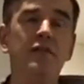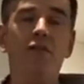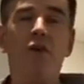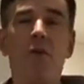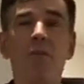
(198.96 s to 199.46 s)

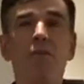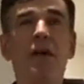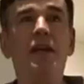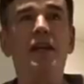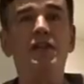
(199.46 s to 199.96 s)
from
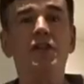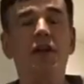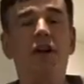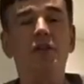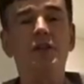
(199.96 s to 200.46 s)
B&S
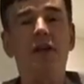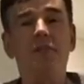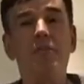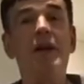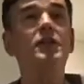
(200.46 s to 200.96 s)
culture,
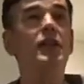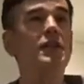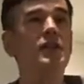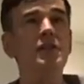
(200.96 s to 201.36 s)
Bachelors